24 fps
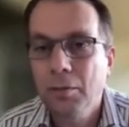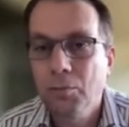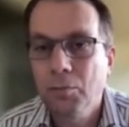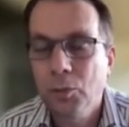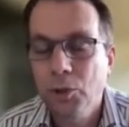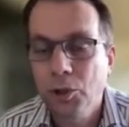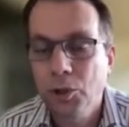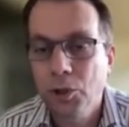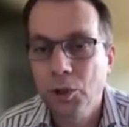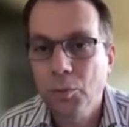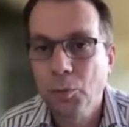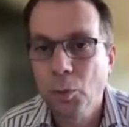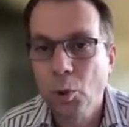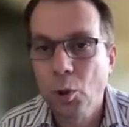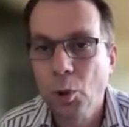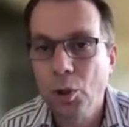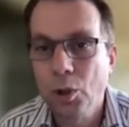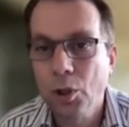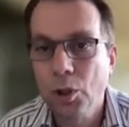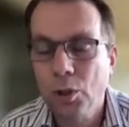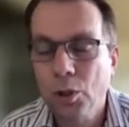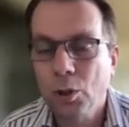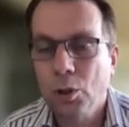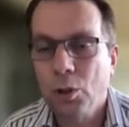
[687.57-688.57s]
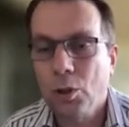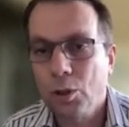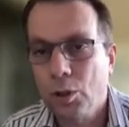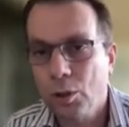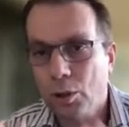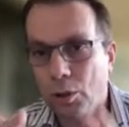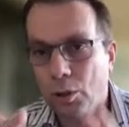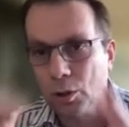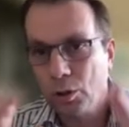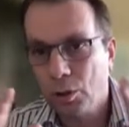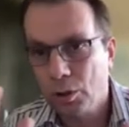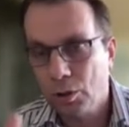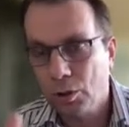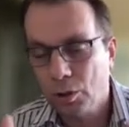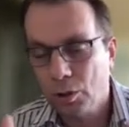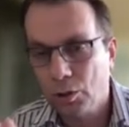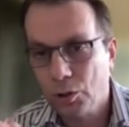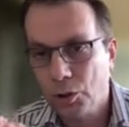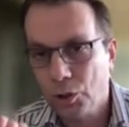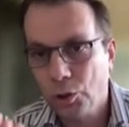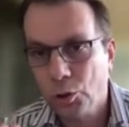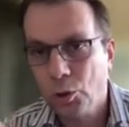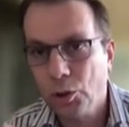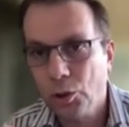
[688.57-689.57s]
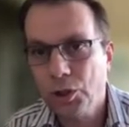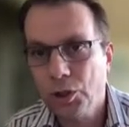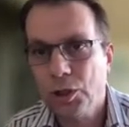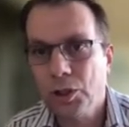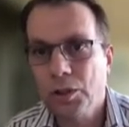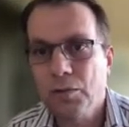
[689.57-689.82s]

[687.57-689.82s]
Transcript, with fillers: smaller or, or or shorter